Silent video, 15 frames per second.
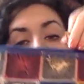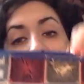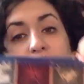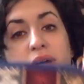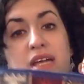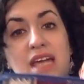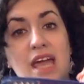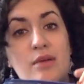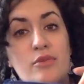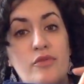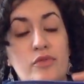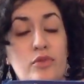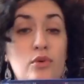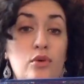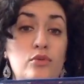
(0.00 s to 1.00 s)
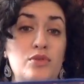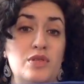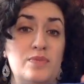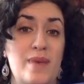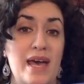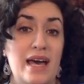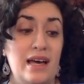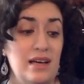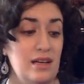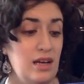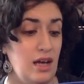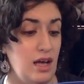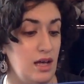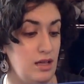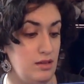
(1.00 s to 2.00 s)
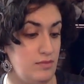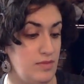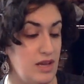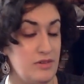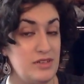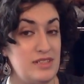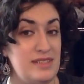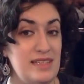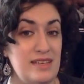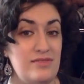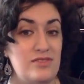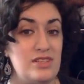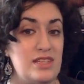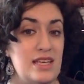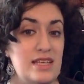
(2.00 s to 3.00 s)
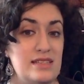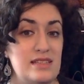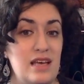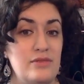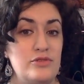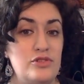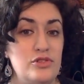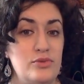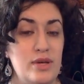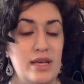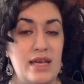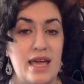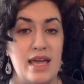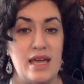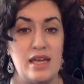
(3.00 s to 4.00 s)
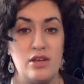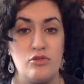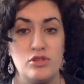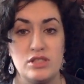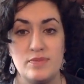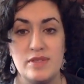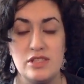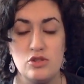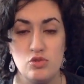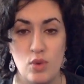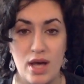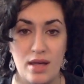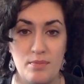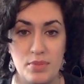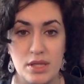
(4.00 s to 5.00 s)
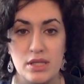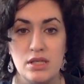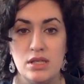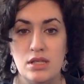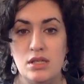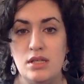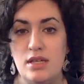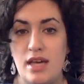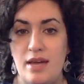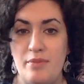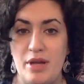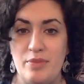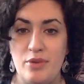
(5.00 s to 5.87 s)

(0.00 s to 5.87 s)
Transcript: It's my Game of Thrones bag. Um, I received this. I was doing a Christmas swap, and my